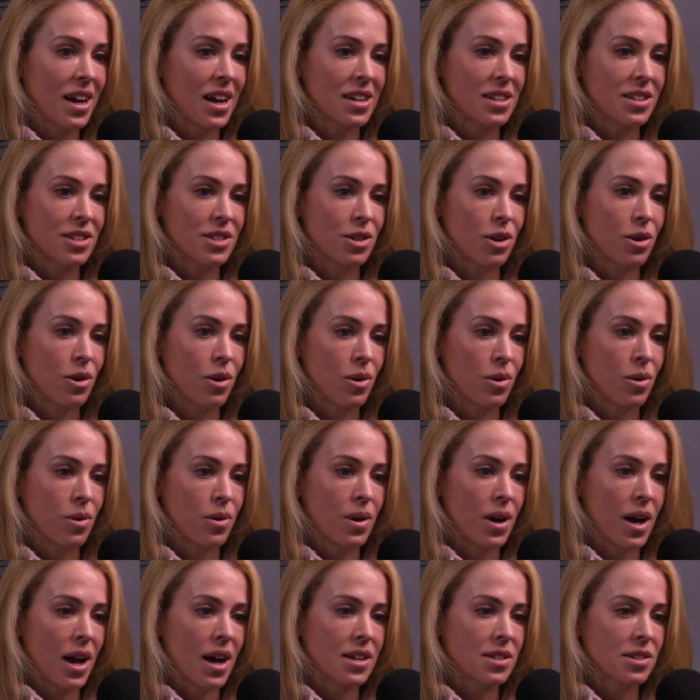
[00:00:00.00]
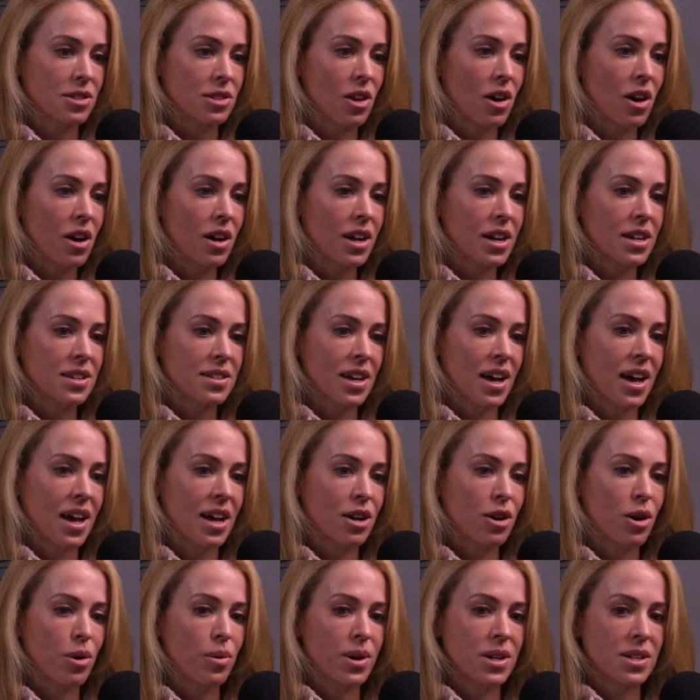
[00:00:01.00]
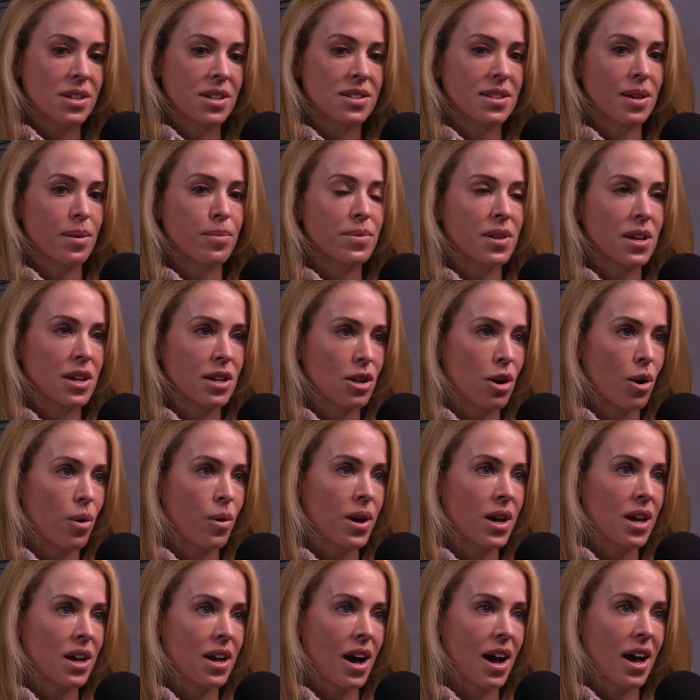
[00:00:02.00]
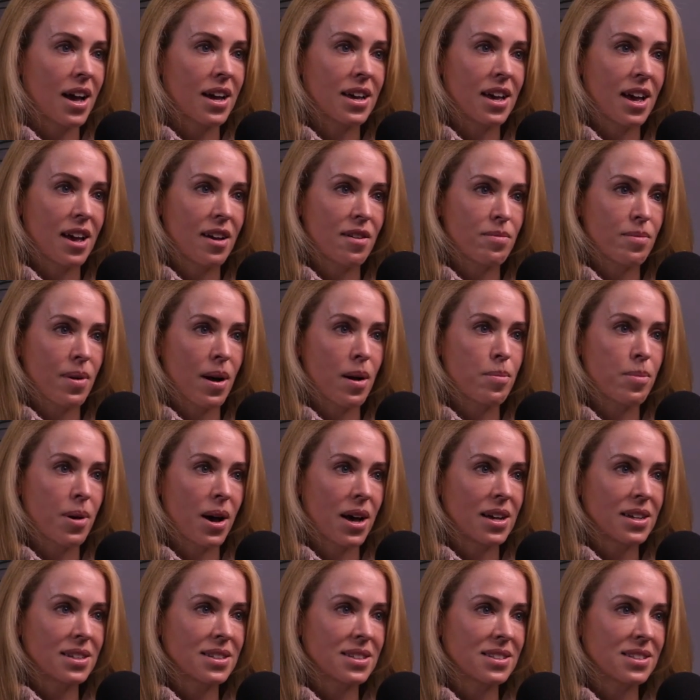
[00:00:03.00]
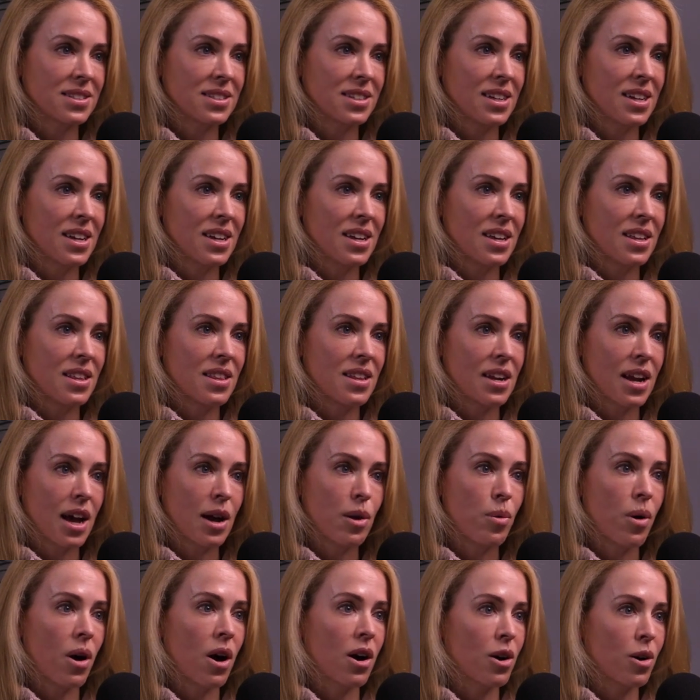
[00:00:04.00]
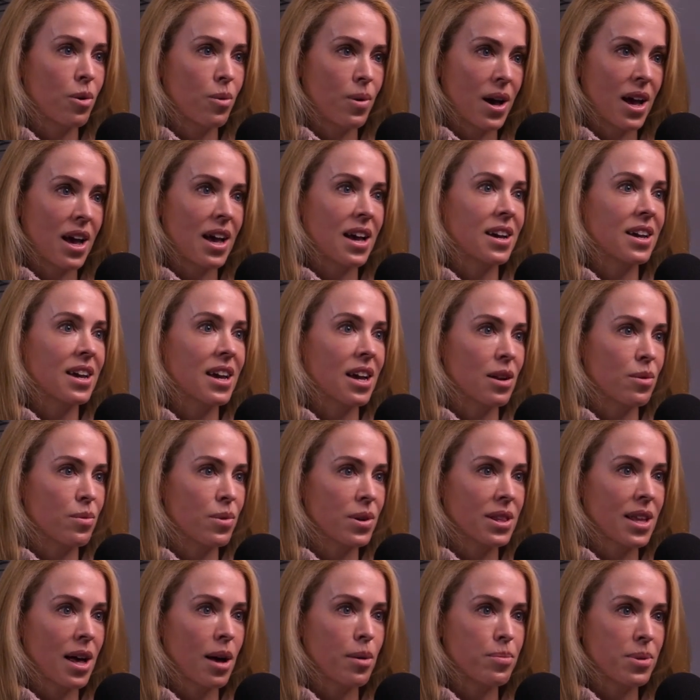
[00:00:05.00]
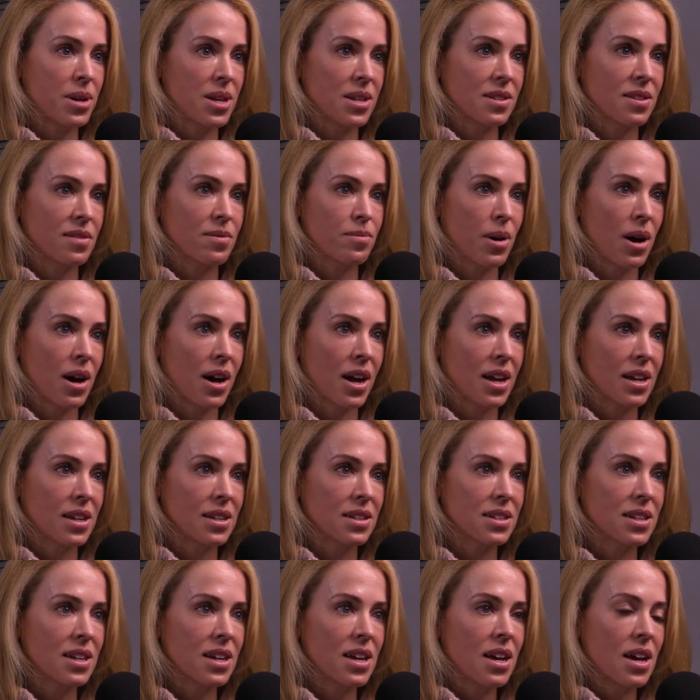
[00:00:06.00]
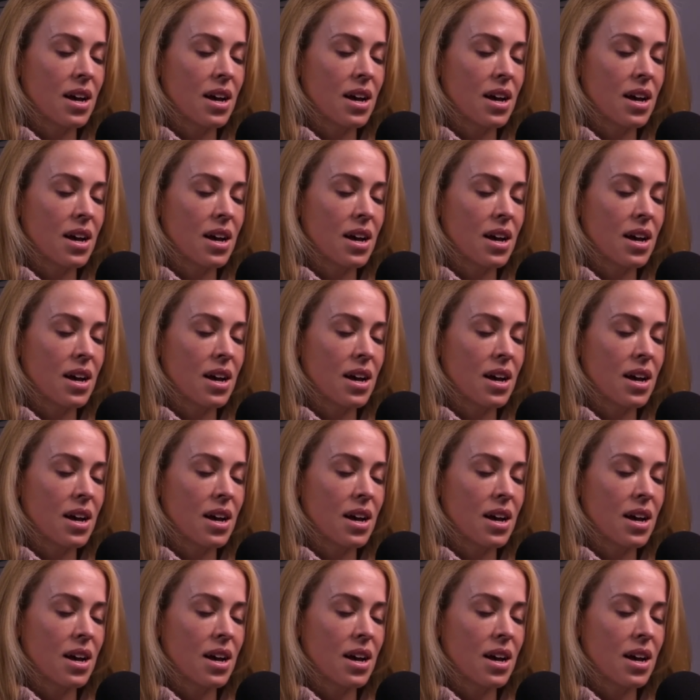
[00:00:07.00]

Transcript: And so, as long as I go into something knowing I gave my best, then I walk away again with that peace of mind.